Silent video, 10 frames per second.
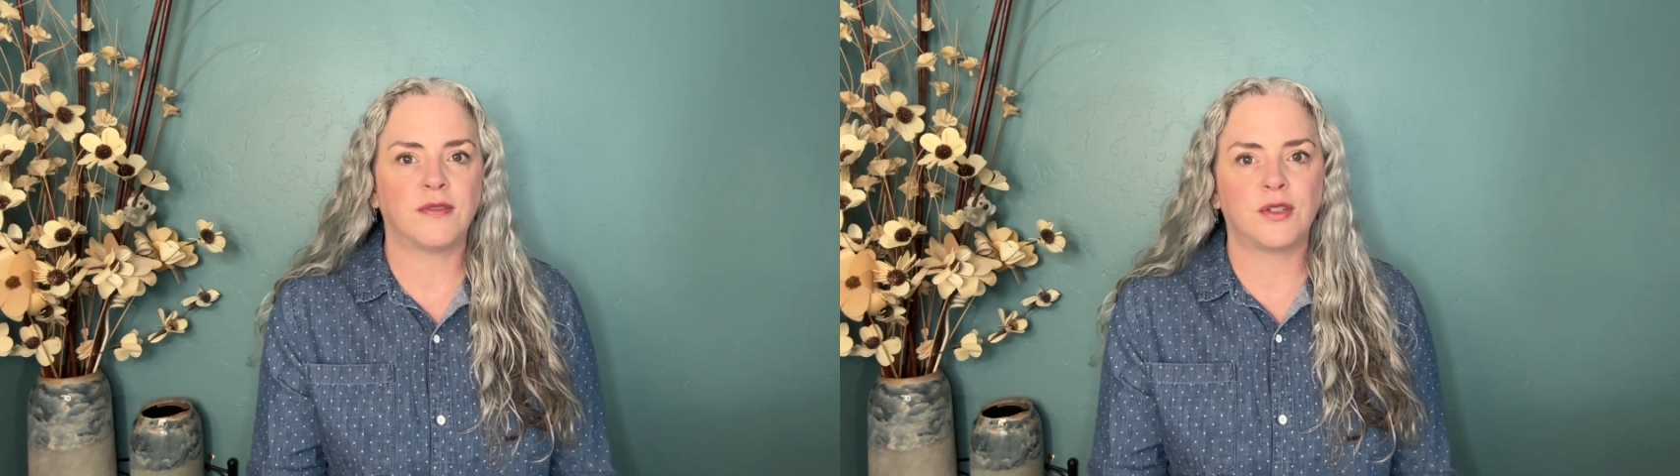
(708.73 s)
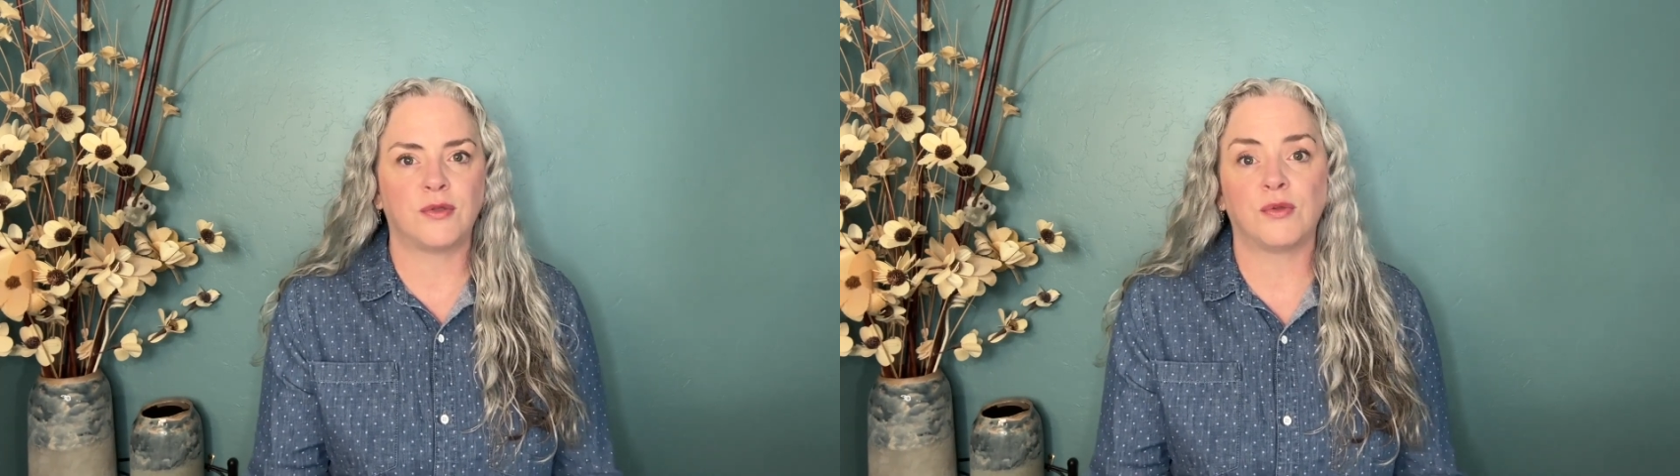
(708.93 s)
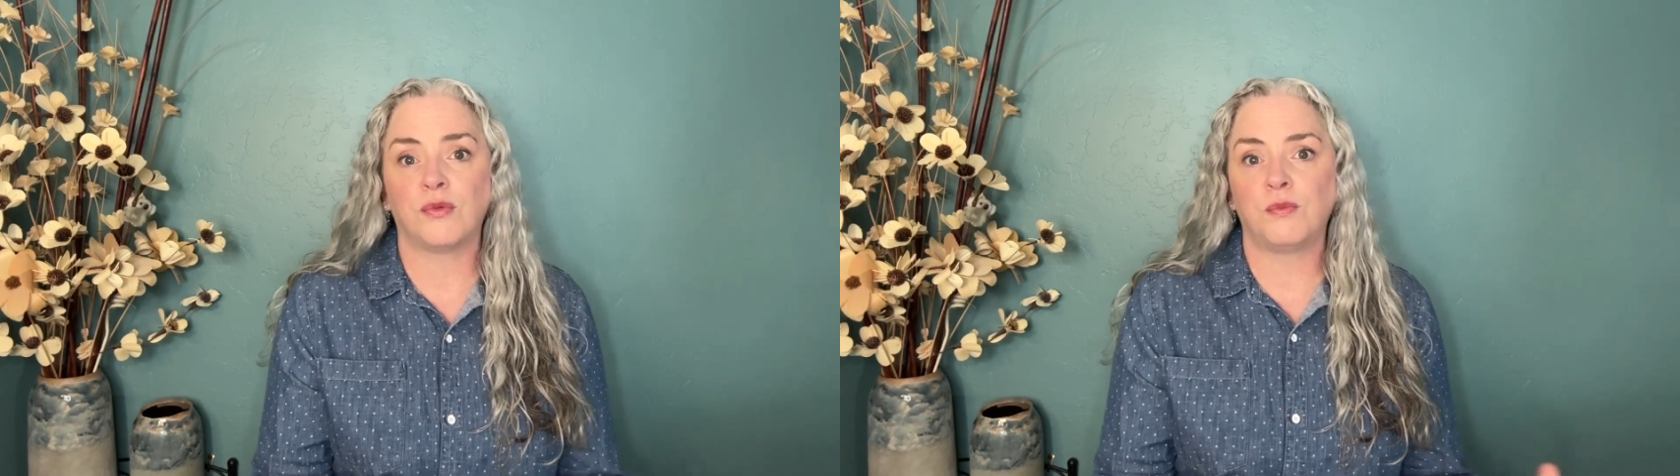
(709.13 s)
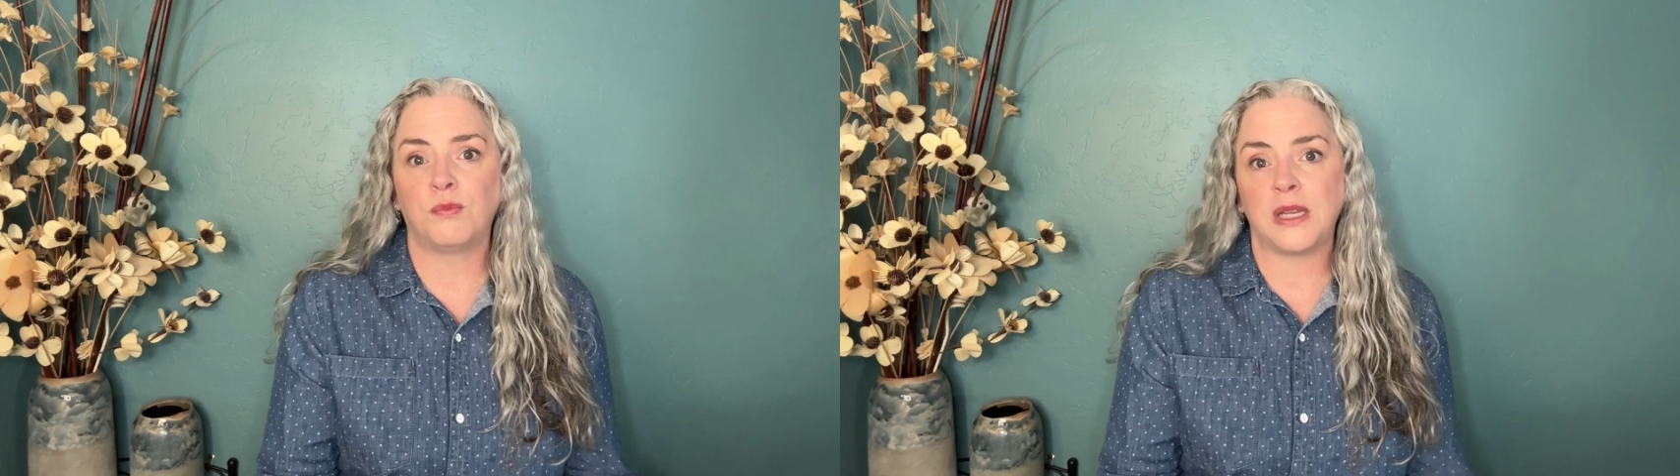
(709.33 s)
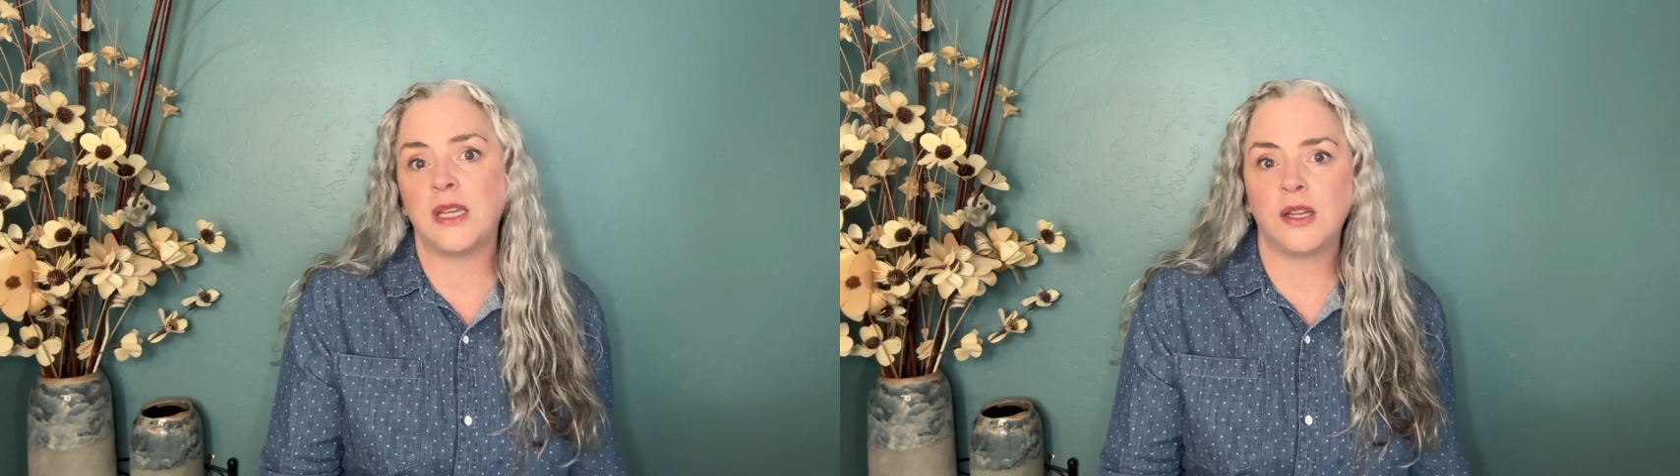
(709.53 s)
2
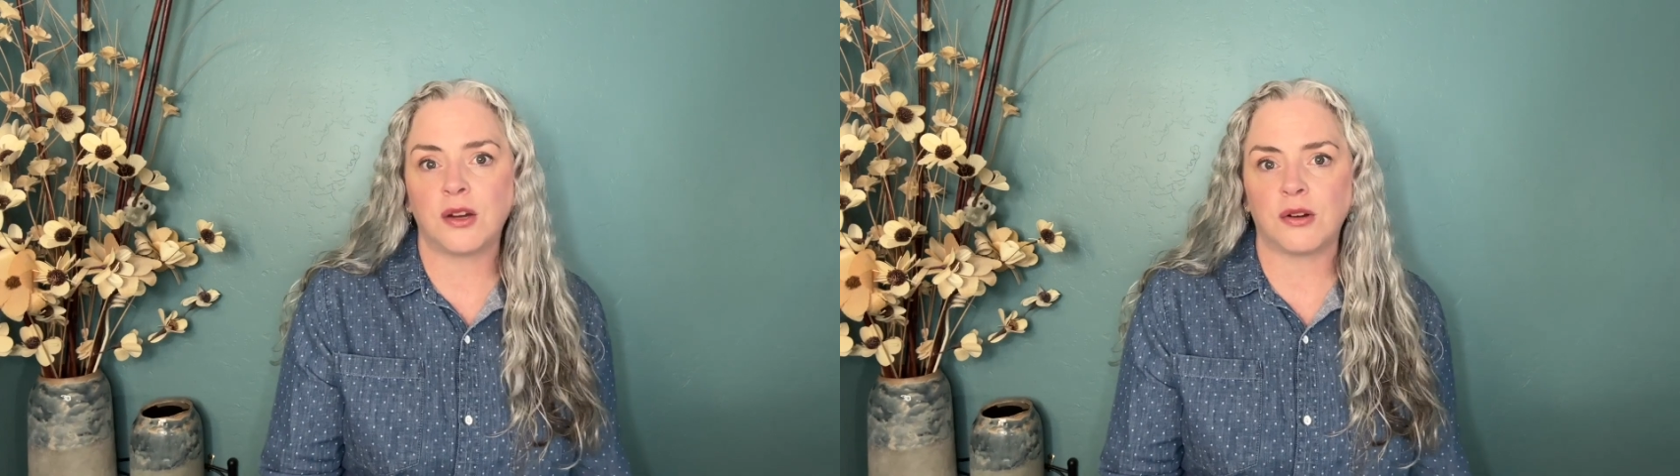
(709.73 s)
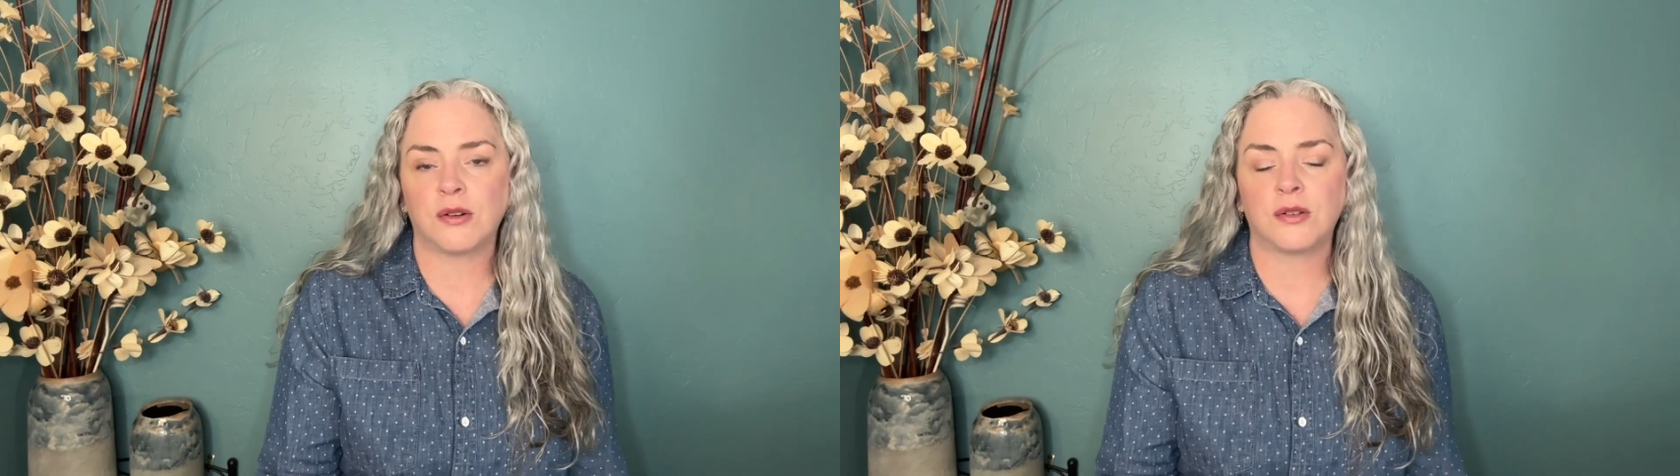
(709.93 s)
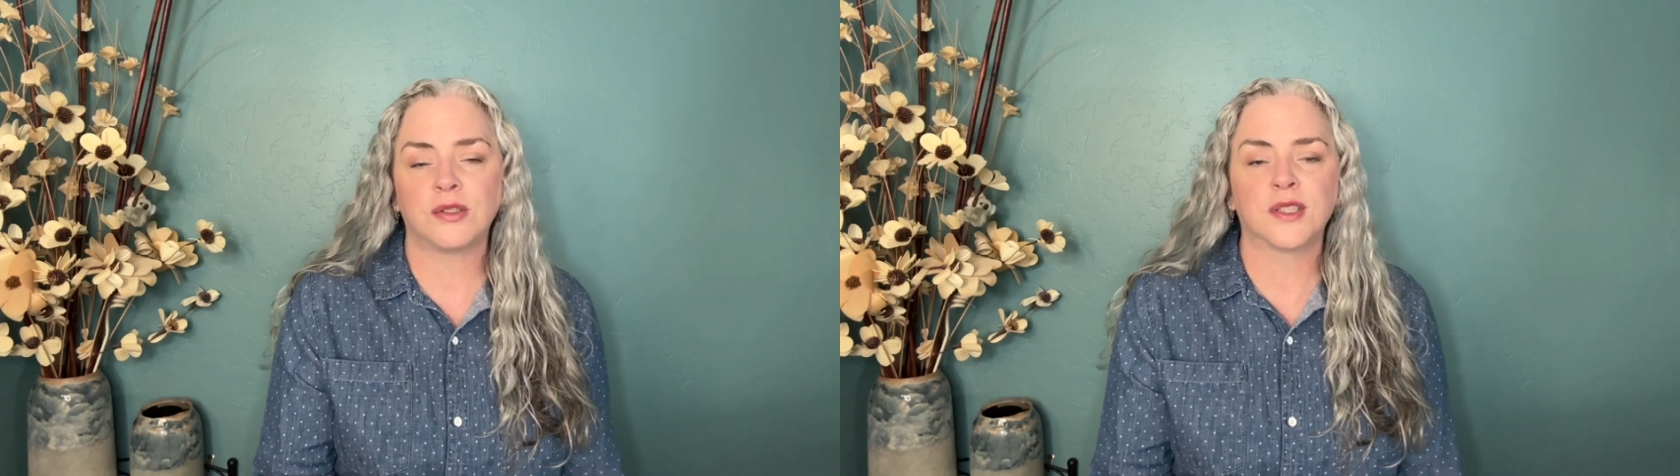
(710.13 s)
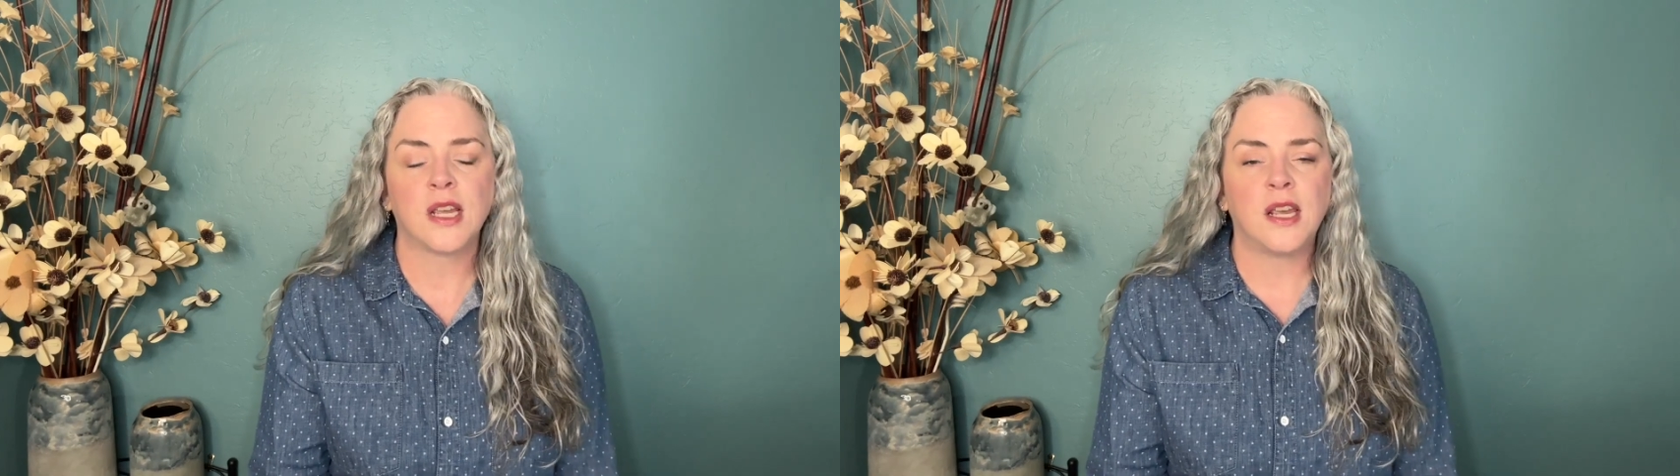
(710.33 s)
B curls.